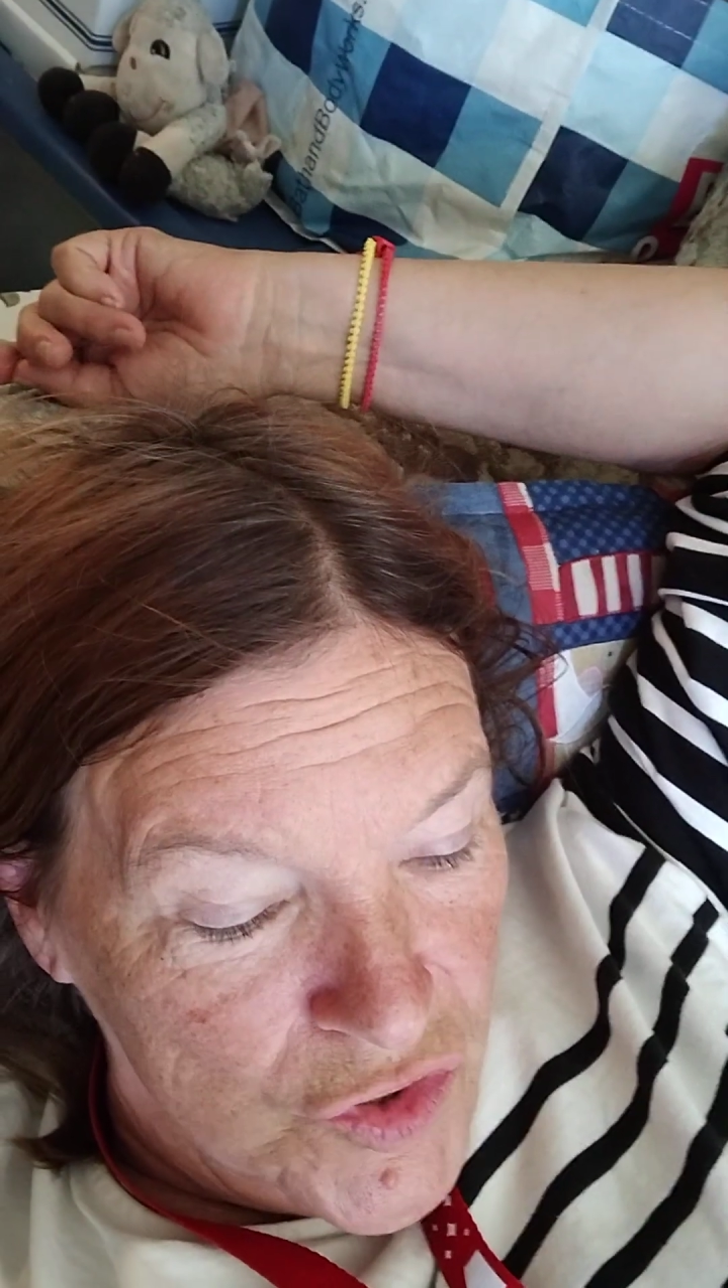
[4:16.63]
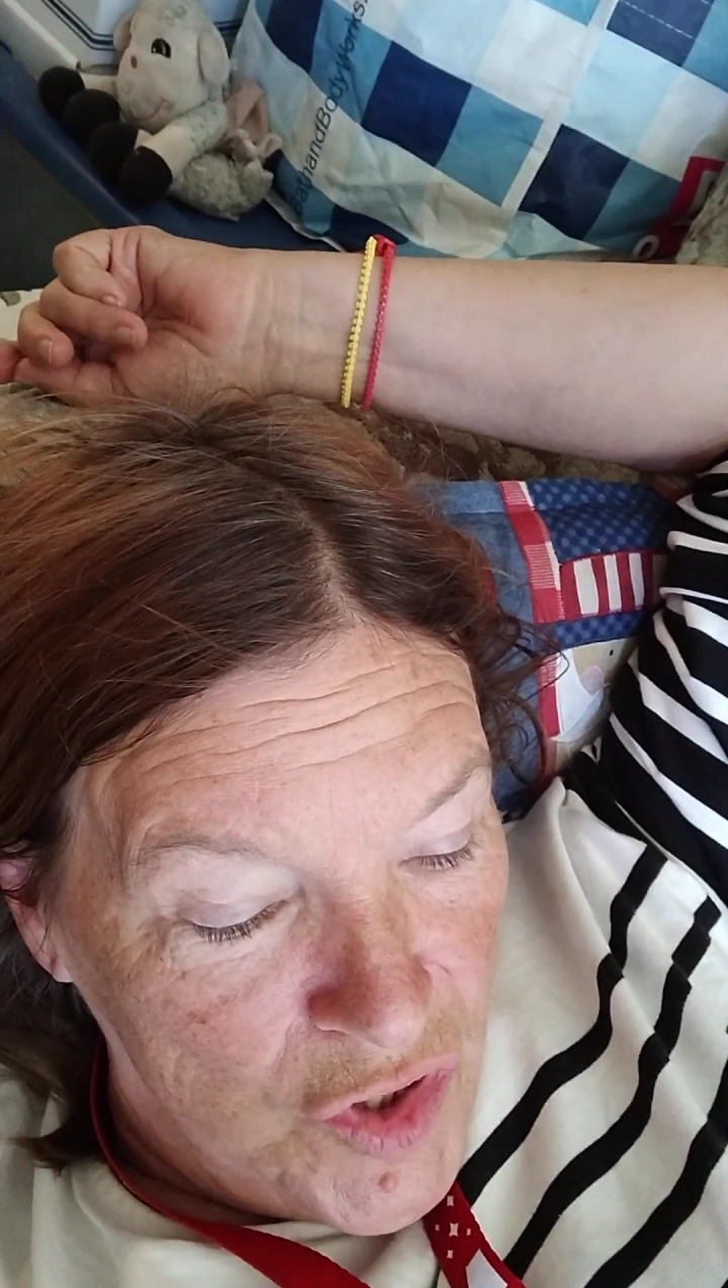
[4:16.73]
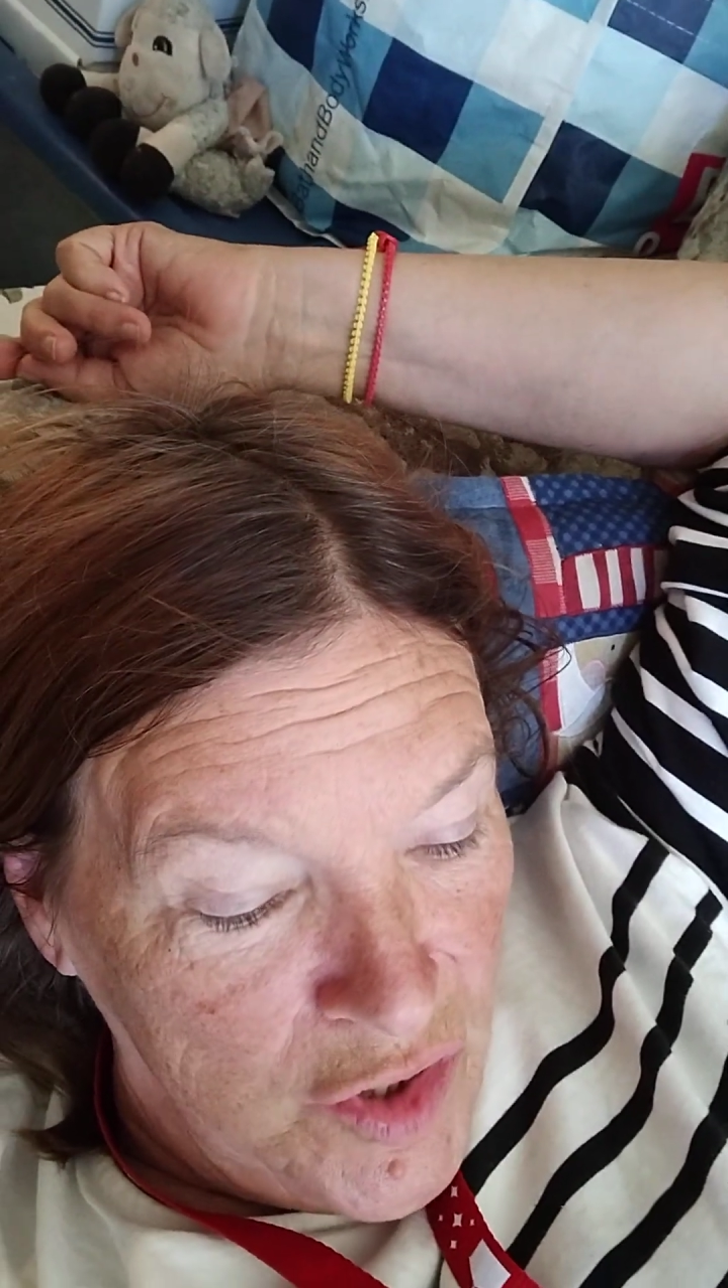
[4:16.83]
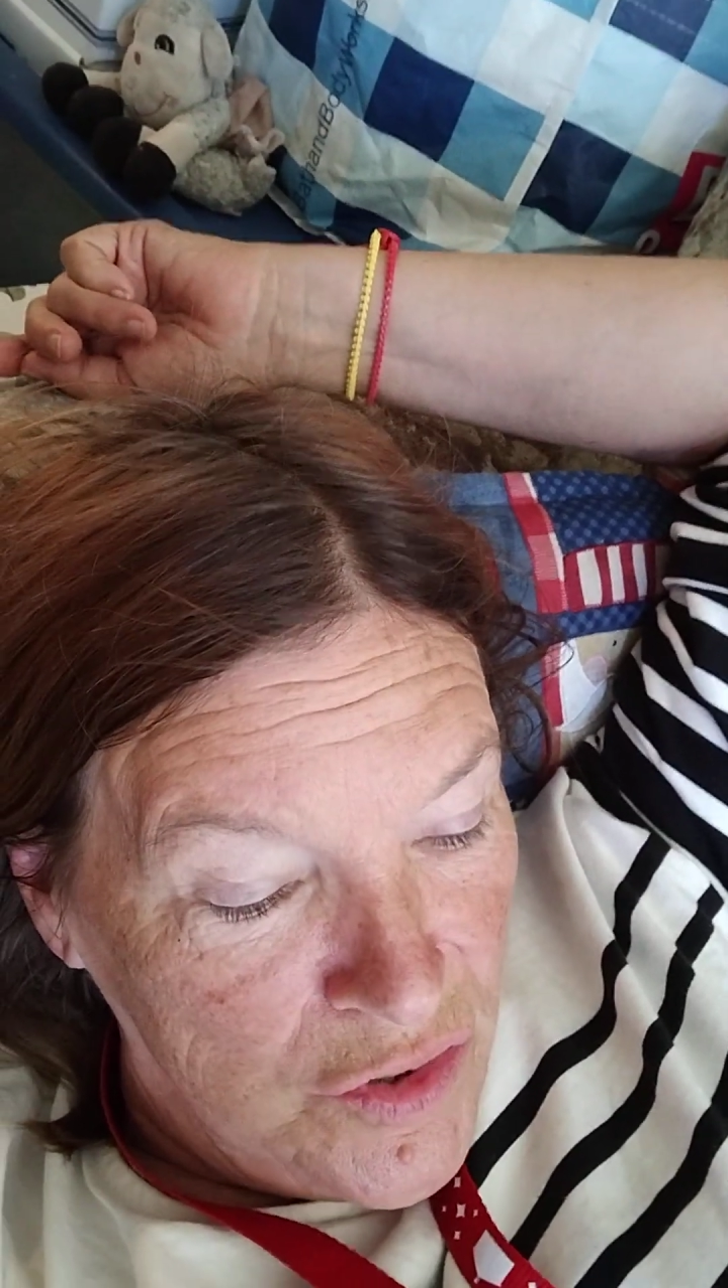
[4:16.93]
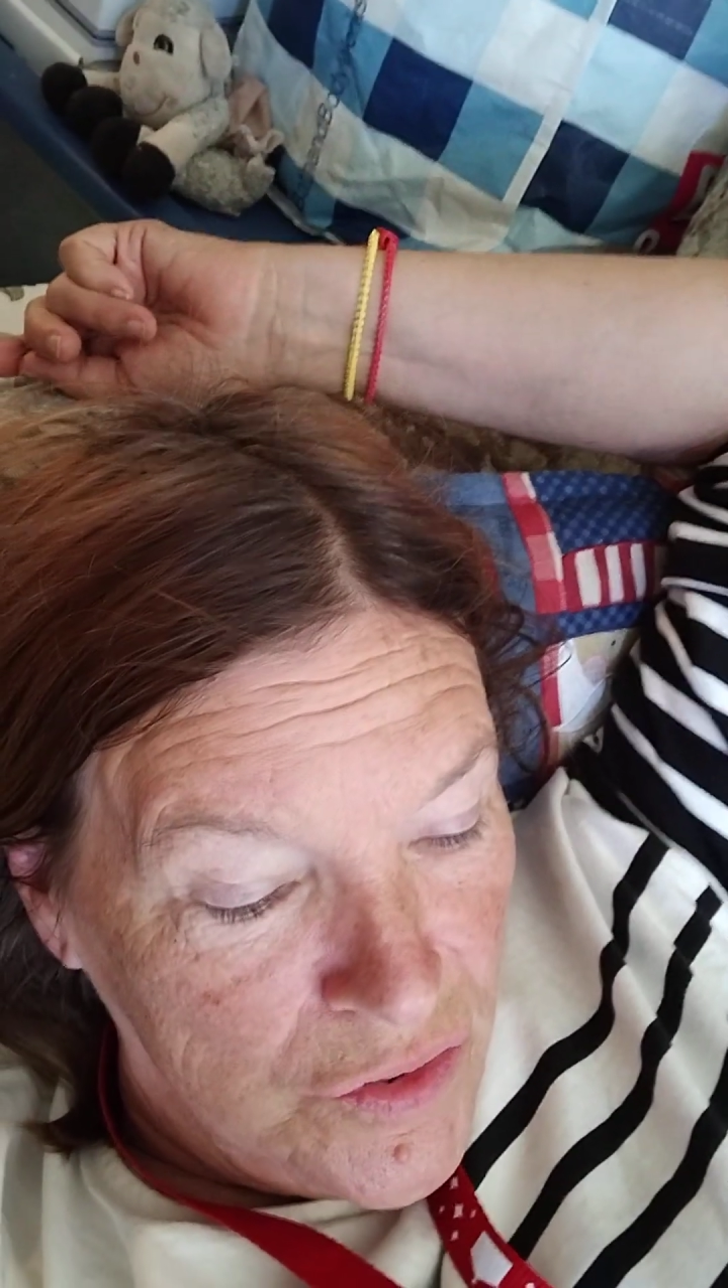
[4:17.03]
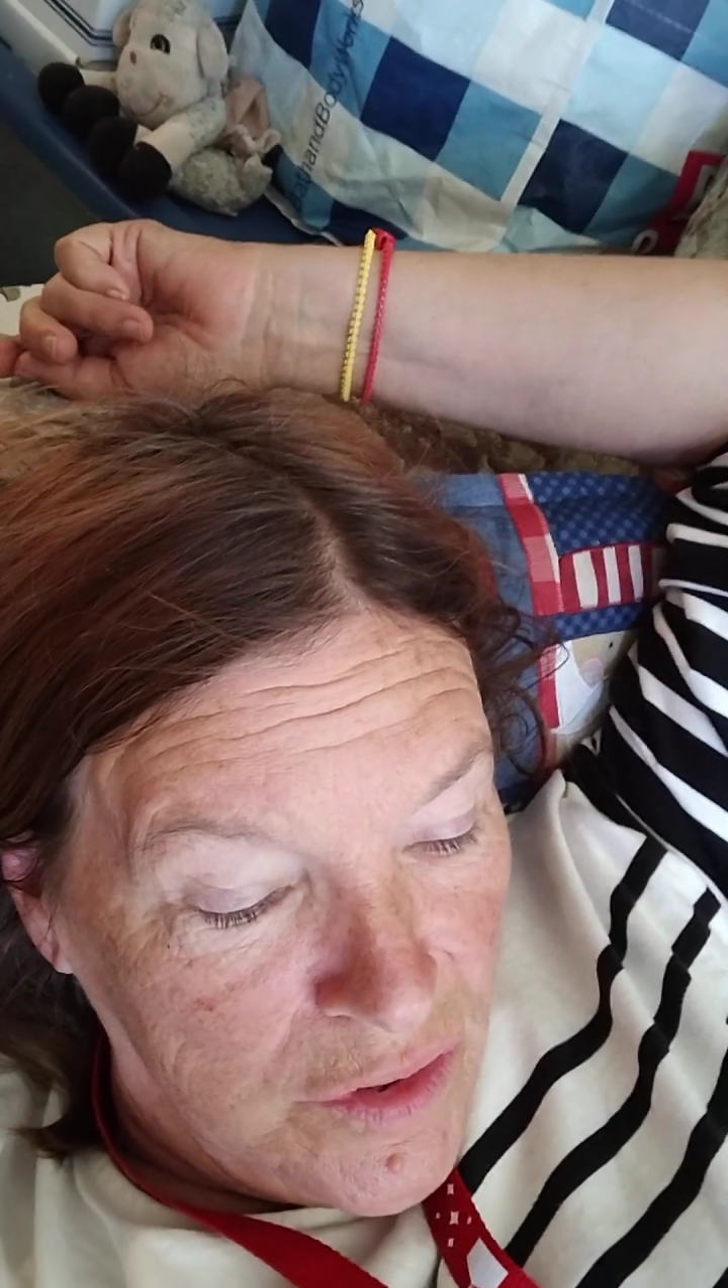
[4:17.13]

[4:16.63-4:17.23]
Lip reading: gender